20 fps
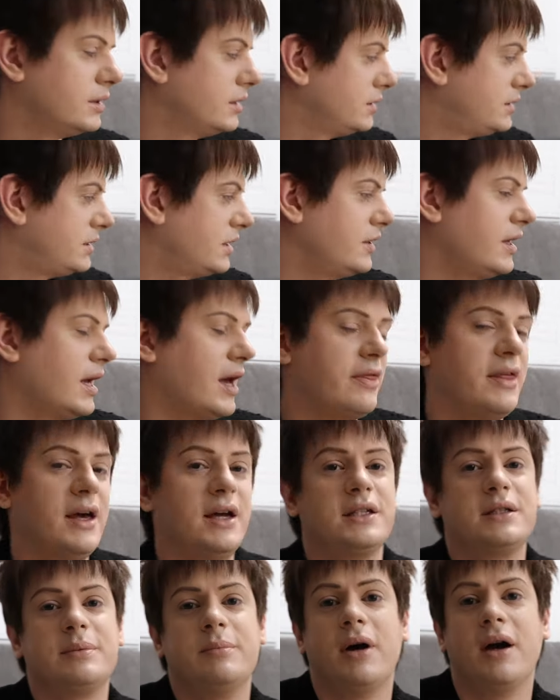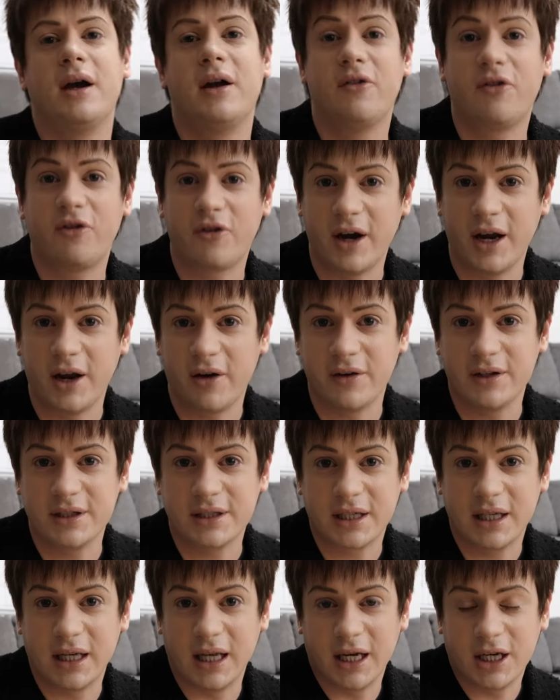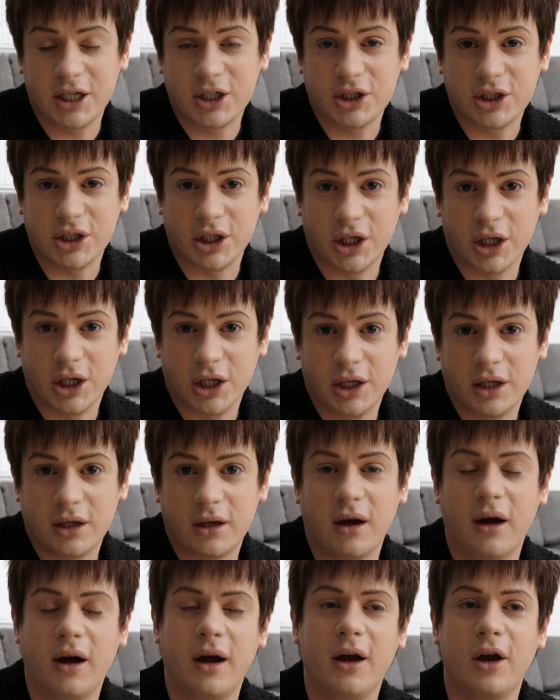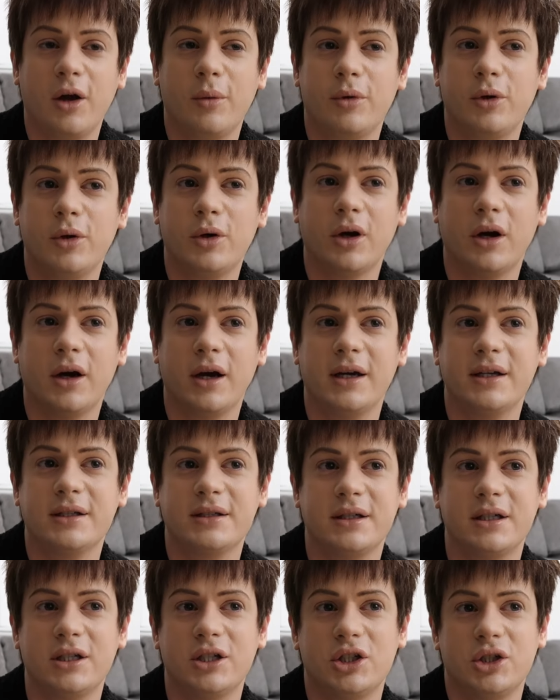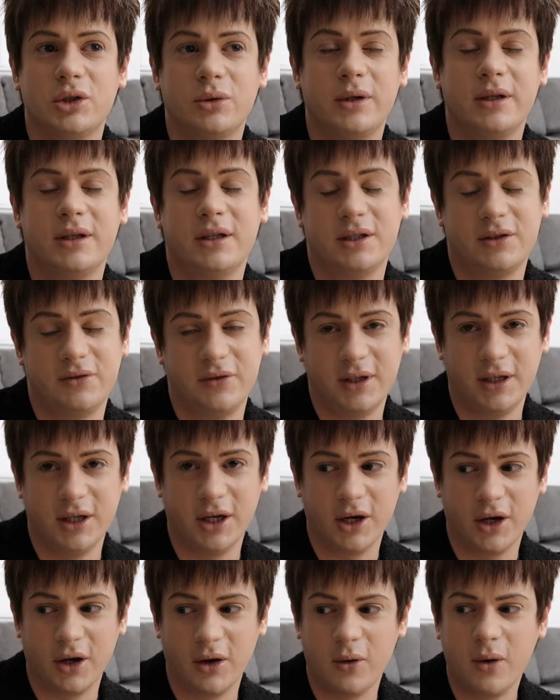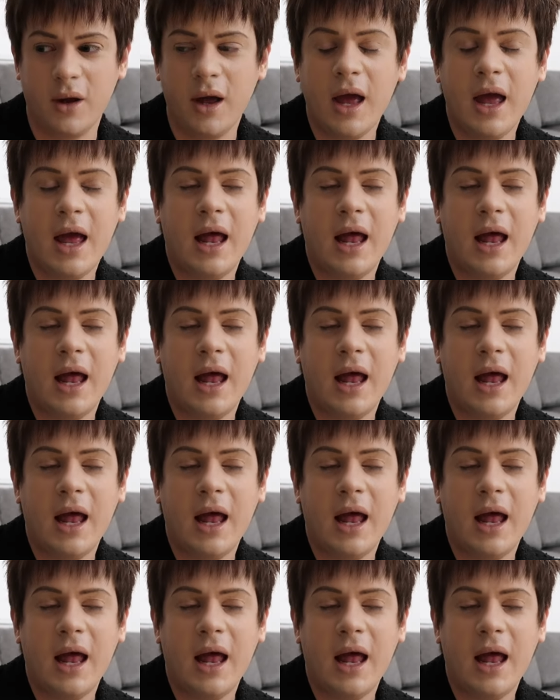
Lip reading: So yeah, that's my fragrance collection. I hope you guys enjoyed this video.